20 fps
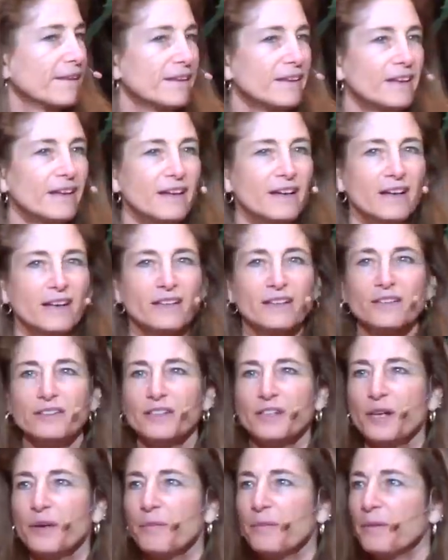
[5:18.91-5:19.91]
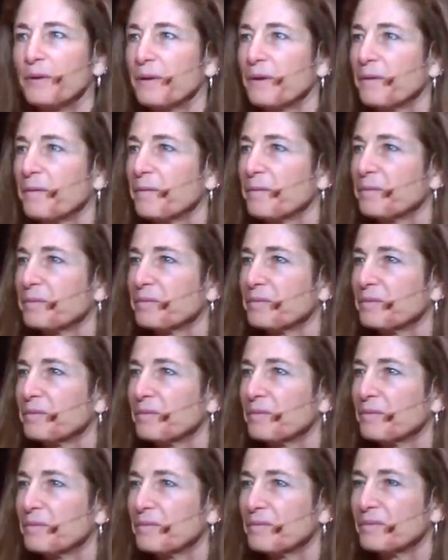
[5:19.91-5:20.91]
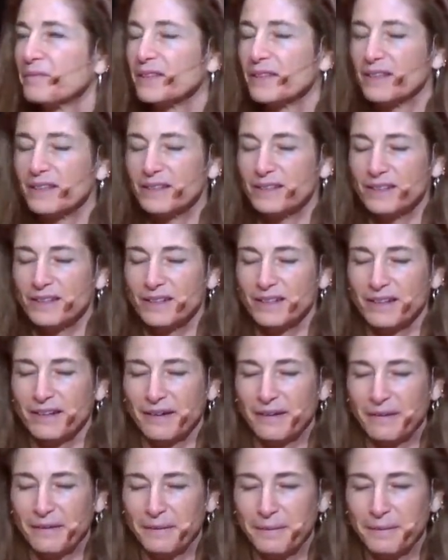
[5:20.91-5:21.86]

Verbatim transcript: Yeah, a good number. Yeah.